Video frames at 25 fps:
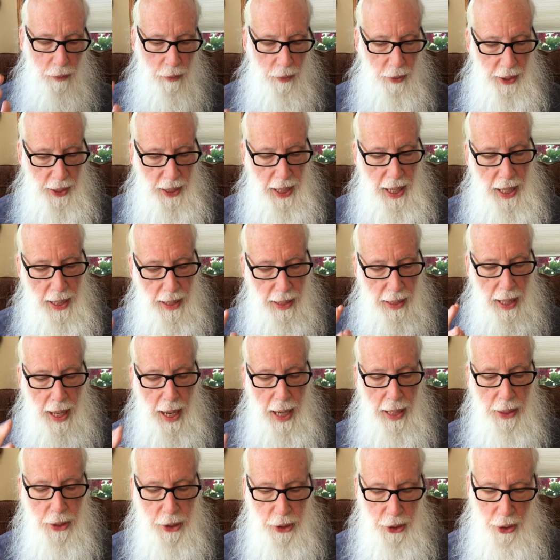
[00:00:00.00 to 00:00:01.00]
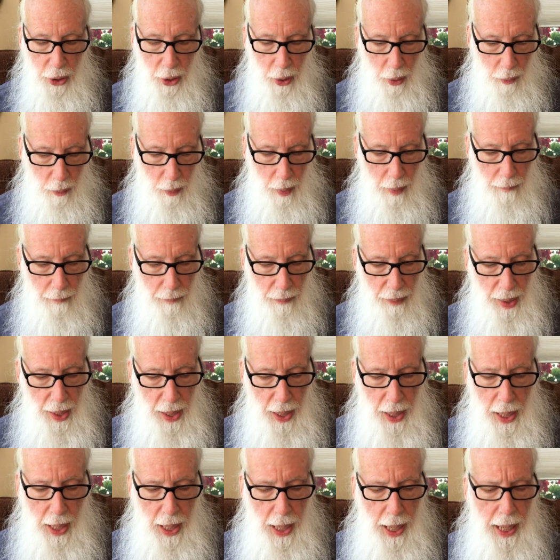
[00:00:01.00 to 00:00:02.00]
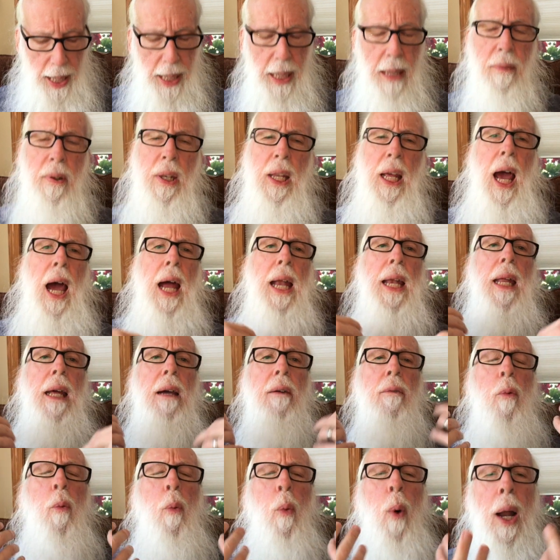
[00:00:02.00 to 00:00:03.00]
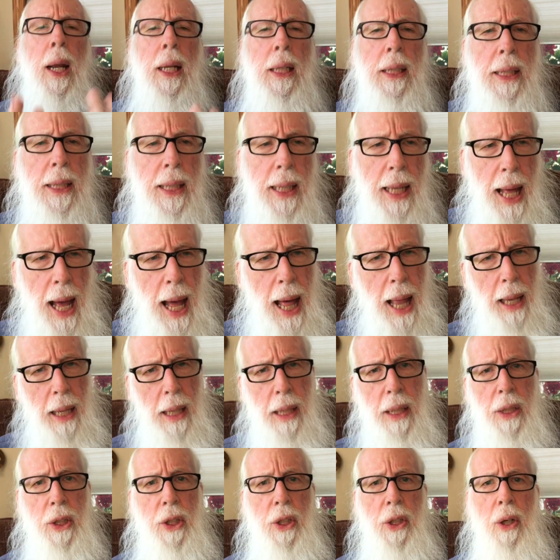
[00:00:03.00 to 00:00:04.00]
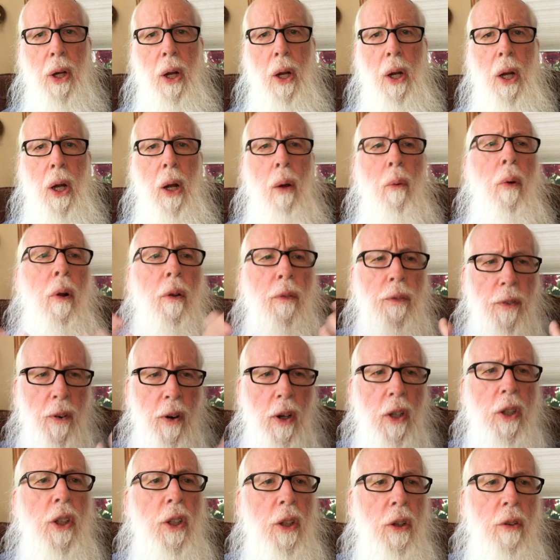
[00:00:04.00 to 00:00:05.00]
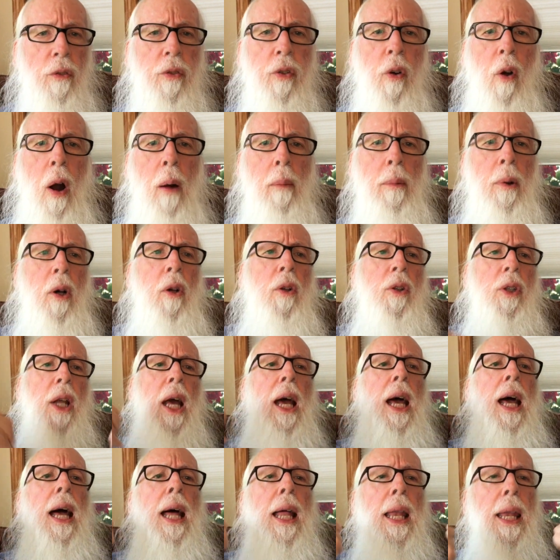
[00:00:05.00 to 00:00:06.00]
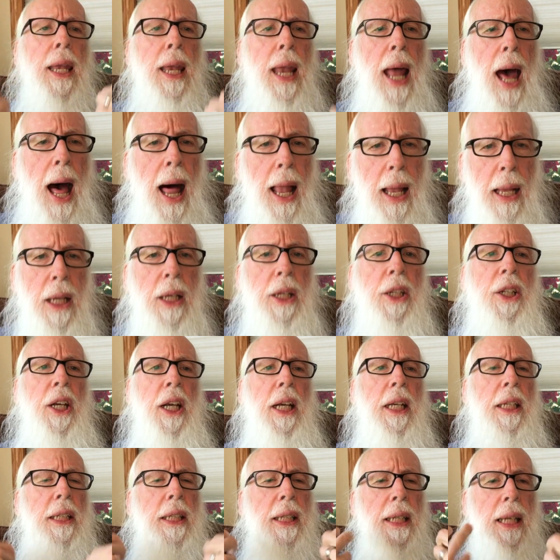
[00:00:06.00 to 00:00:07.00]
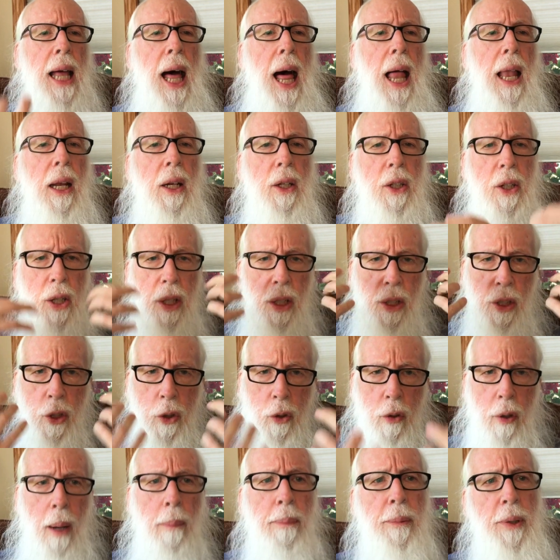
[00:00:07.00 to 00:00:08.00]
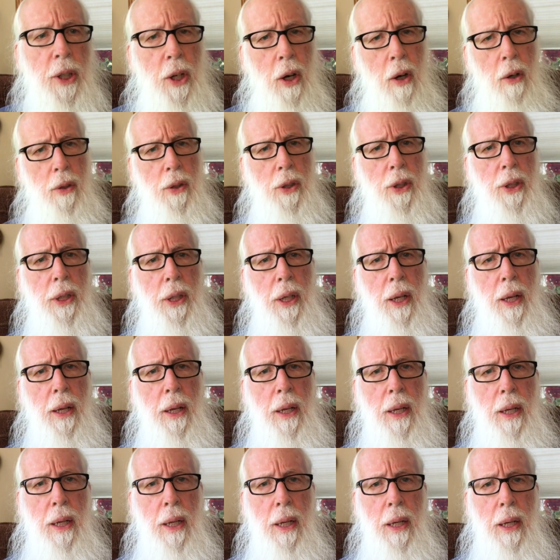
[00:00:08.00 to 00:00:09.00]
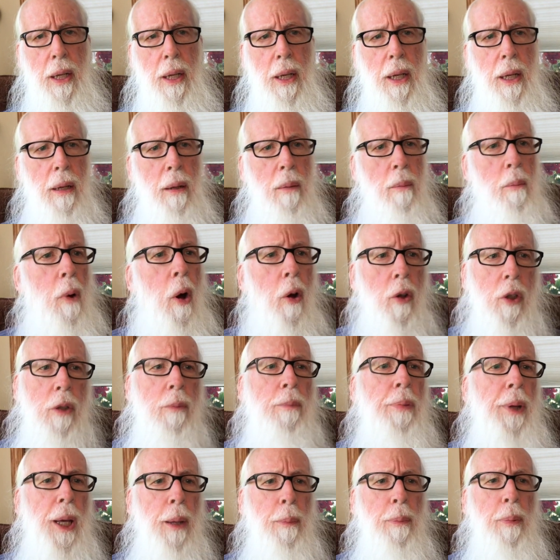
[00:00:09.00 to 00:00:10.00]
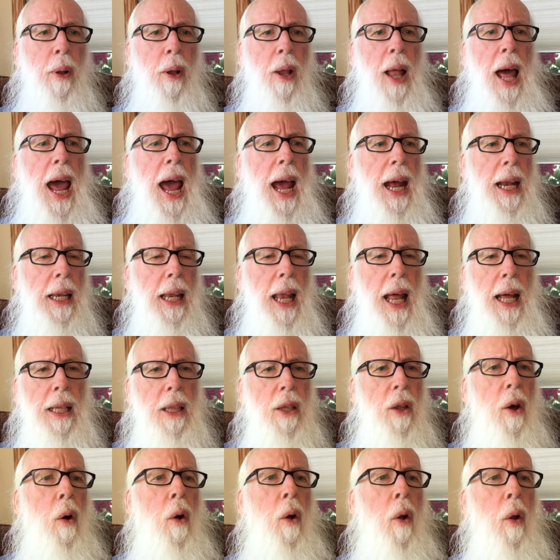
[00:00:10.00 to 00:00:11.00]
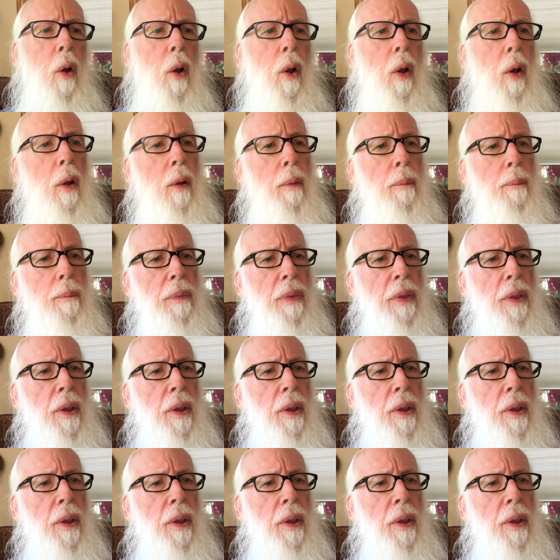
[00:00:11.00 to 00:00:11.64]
forget thy children. And even the idea of what is knowledge? Well, first and foremost, knowledge is knowledge of the scriptures most people act like the whole